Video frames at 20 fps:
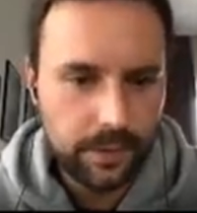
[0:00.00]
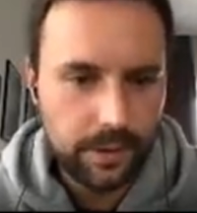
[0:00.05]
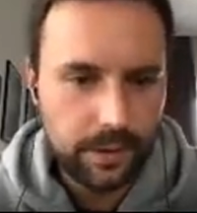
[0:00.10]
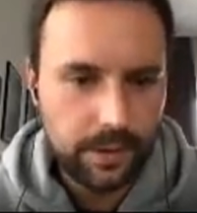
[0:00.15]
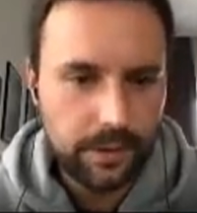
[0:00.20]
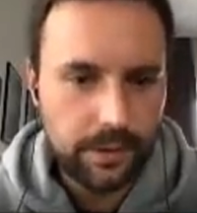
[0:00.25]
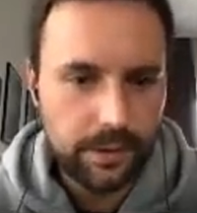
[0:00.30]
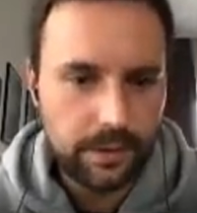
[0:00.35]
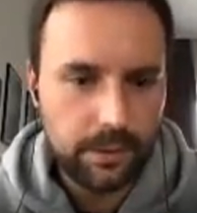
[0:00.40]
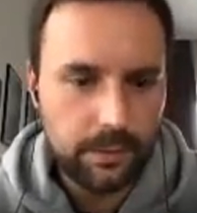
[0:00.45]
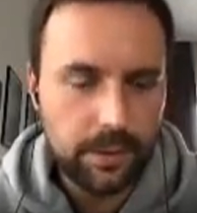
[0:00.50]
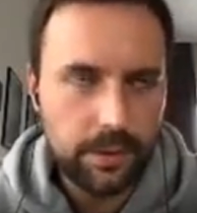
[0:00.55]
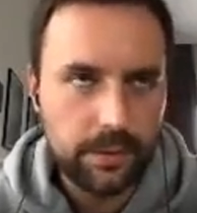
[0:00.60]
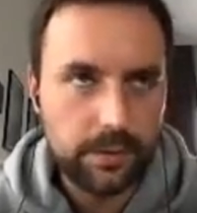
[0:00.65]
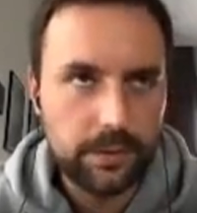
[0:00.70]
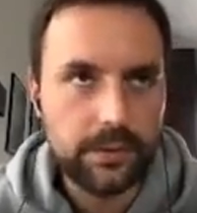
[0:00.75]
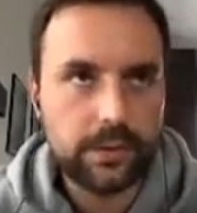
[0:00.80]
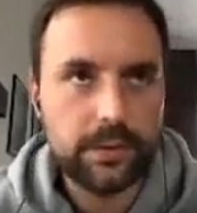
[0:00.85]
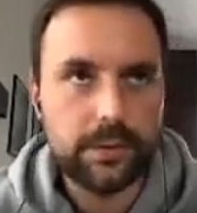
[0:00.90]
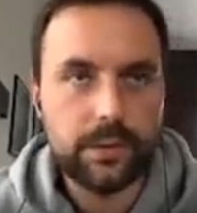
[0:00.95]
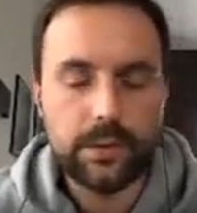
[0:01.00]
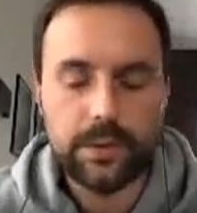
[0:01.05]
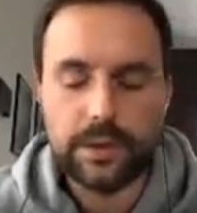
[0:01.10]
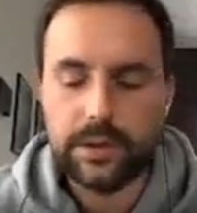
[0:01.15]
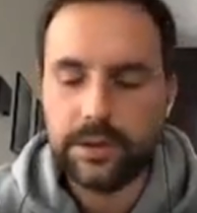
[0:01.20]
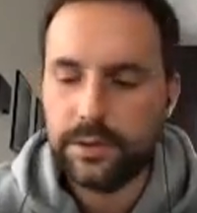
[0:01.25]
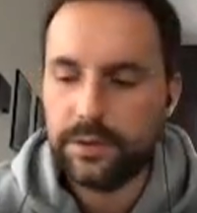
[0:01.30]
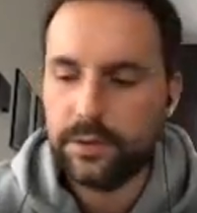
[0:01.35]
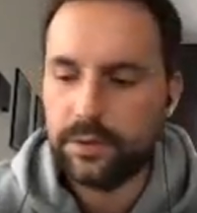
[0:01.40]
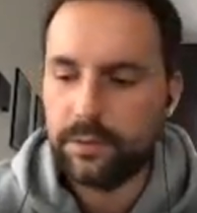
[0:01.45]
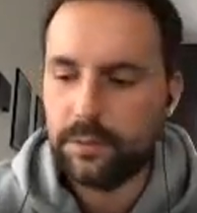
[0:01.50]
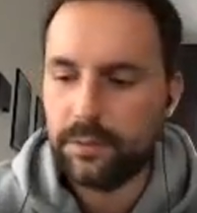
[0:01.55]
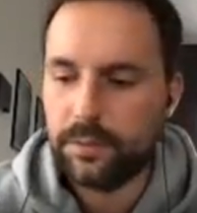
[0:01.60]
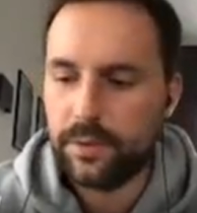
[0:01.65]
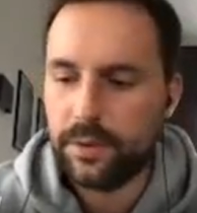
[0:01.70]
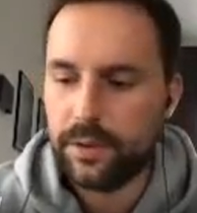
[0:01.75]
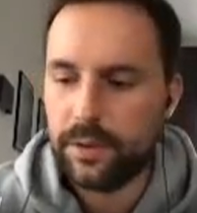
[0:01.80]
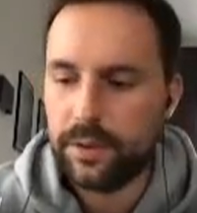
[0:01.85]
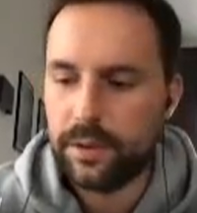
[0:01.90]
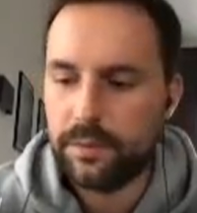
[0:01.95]
Uh, we also continue
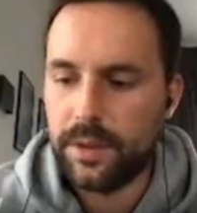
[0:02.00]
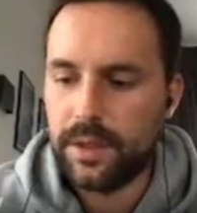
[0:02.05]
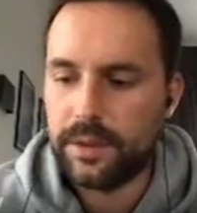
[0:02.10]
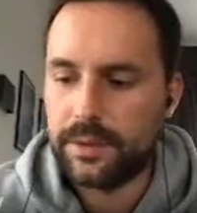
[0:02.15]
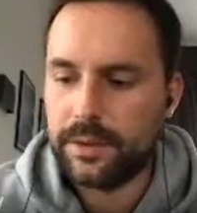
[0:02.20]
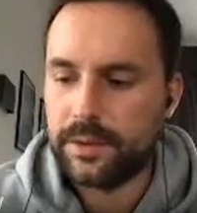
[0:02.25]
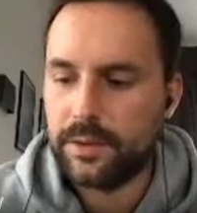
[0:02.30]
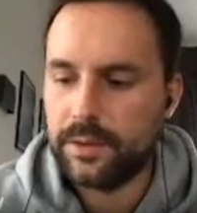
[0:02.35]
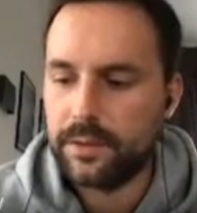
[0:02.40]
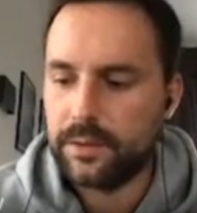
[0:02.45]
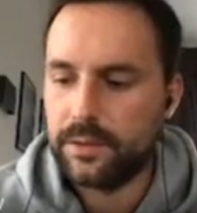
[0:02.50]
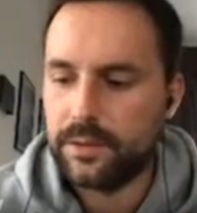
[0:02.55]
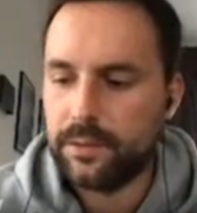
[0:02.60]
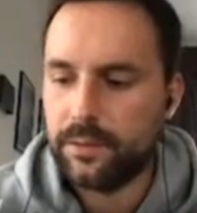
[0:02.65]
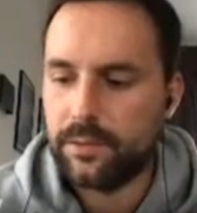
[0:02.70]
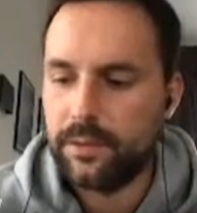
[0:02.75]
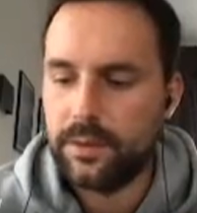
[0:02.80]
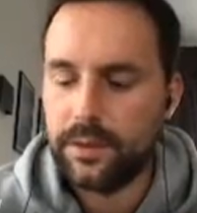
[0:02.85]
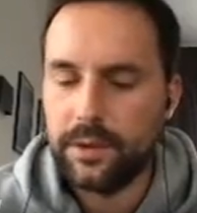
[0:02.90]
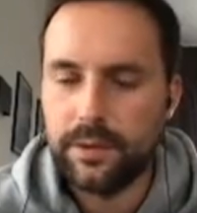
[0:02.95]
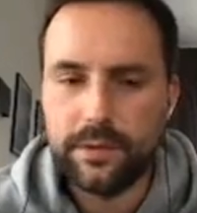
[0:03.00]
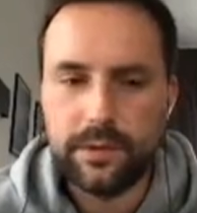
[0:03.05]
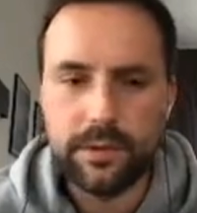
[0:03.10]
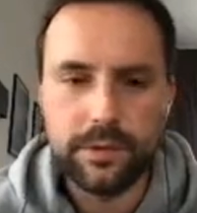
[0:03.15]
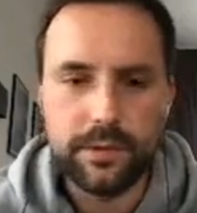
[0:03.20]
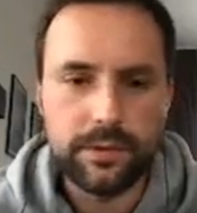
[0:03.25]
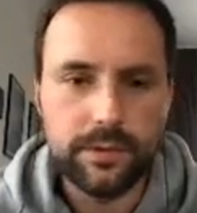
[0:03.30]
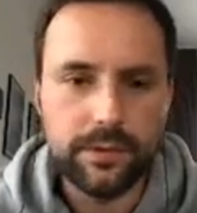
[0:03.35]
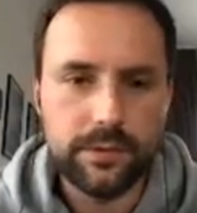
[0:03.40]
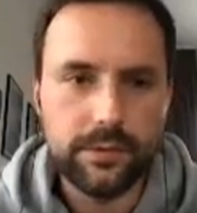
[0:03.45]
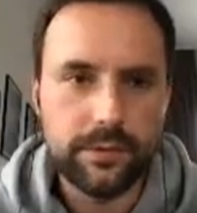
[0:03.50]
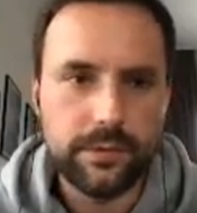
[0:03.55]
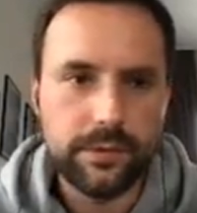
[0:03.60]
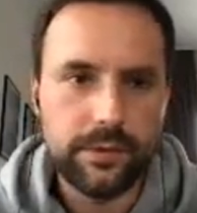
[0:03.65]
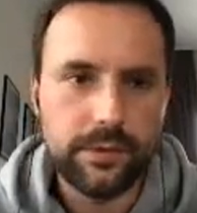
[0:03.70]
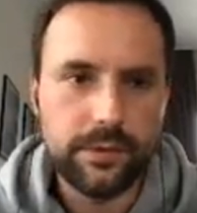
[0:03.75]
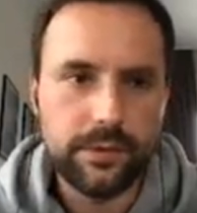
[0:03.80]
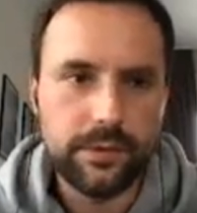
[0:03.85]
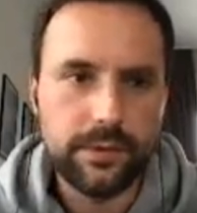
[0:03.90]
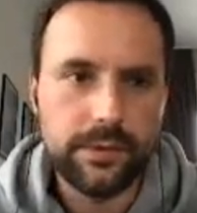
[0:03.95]
um, uh, maintenance of the internal
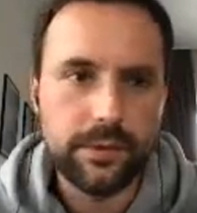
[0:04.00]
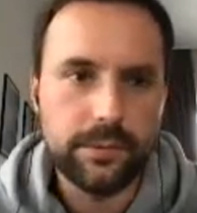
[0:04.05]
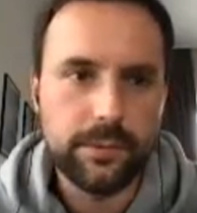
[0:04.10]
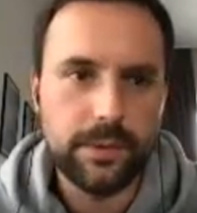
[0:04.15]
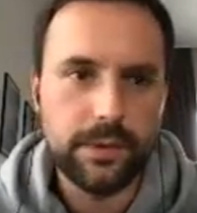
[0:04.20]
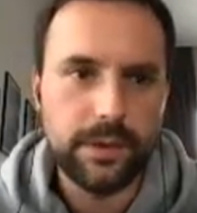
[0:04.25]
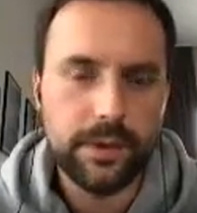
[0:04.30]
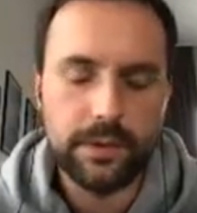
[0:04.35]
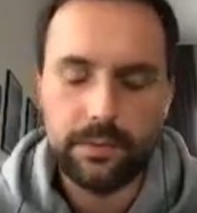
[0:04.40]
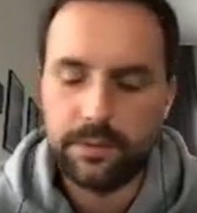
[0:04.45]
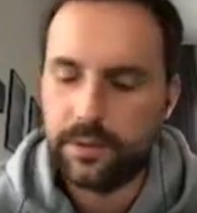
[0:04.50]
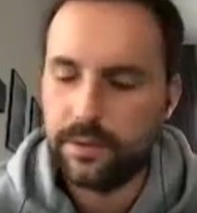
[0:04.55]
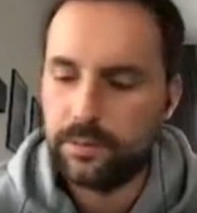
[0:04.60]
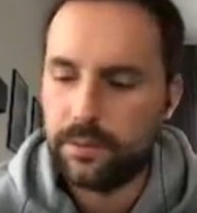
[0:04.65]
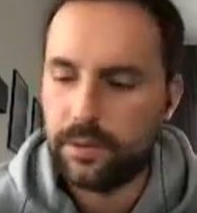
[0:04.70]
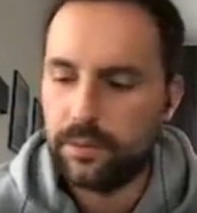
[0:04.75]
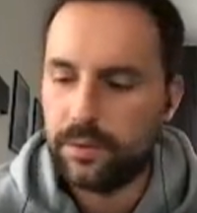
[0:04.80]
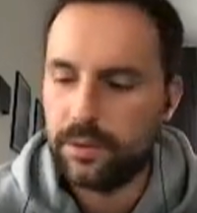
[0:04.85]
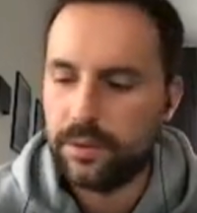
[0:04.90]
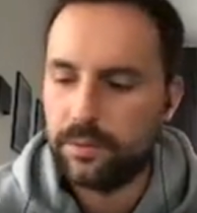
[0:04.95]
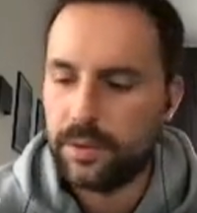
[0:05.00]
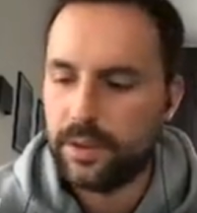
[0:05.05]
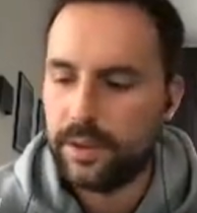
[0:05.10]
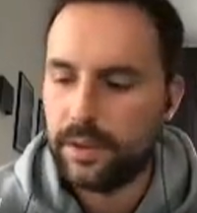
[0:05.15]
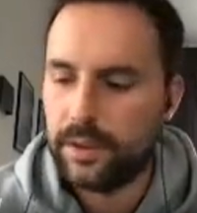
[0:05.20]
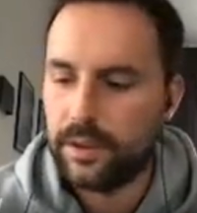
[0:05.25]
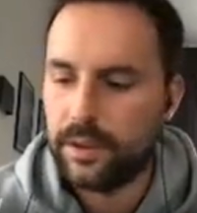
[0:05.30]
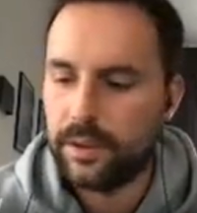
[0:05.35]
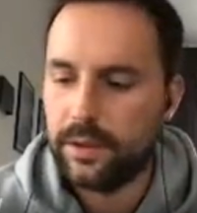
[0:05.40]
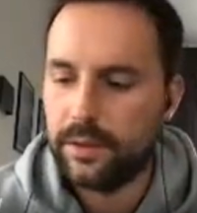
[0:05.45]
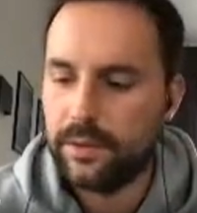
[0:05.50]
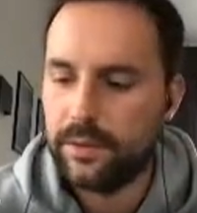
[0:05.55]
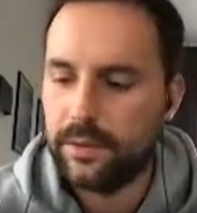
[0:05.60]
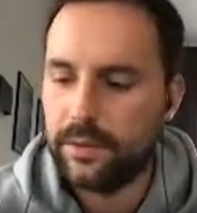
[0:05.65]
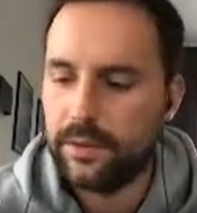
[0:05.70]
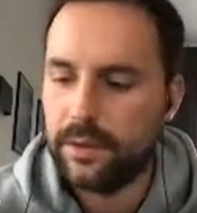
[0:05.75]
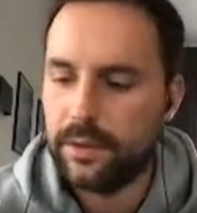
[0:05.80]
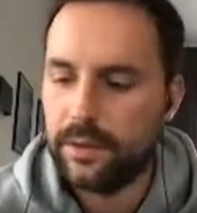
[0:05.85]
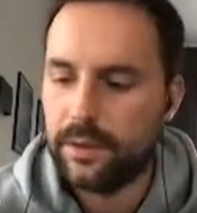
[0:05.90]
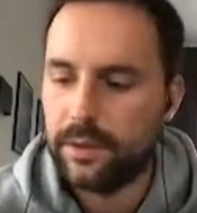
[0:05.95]
tools that we have at the moment, mainly
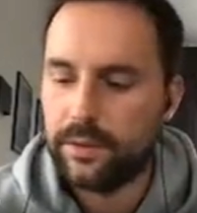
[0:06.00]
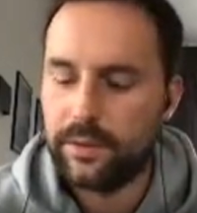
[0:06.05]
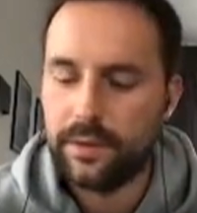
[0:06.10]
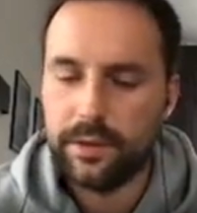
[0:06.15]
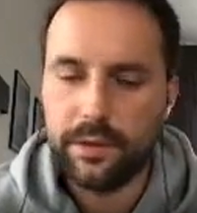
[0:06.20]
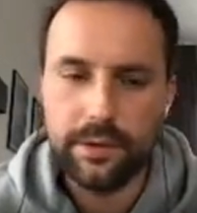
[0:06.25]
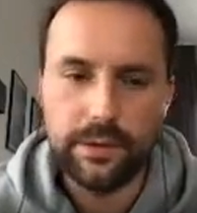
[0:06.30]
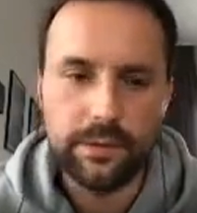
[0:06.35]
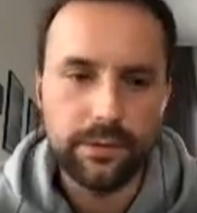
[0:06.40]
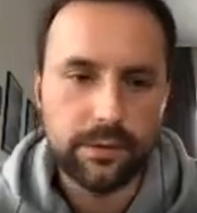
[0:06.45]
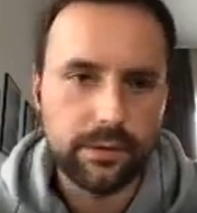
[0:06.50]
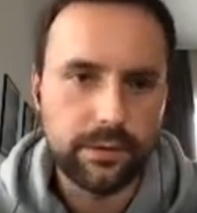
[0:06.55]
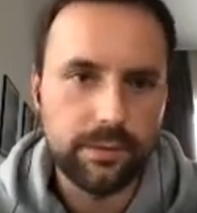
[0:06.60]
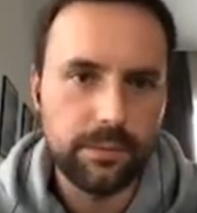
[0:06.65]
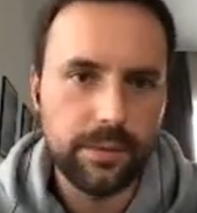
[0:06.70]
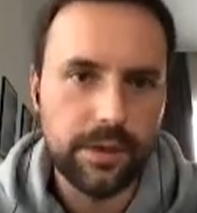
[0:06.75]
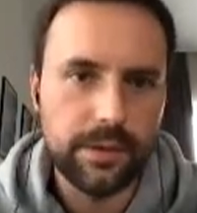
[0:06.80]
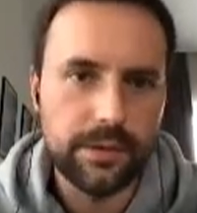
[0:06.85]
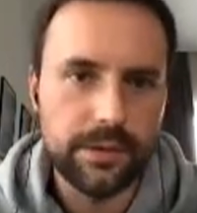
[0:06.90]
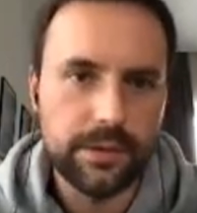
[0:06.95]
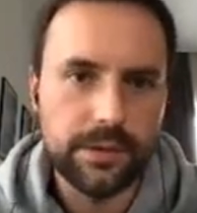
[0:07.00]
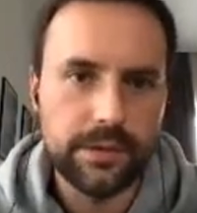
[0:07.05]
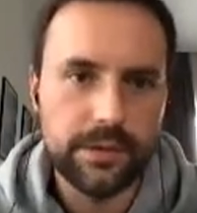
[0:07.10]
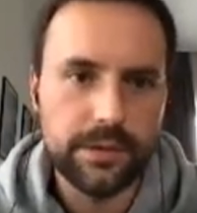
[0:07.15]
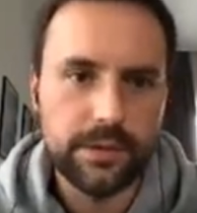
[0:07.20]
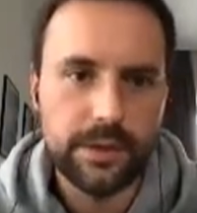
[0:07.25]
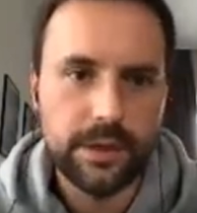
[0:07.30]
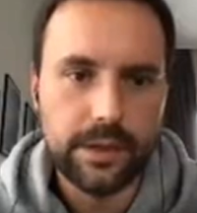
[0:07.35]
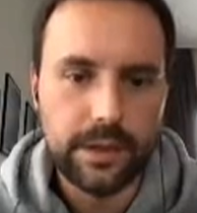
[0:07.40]
uh, the Docker-based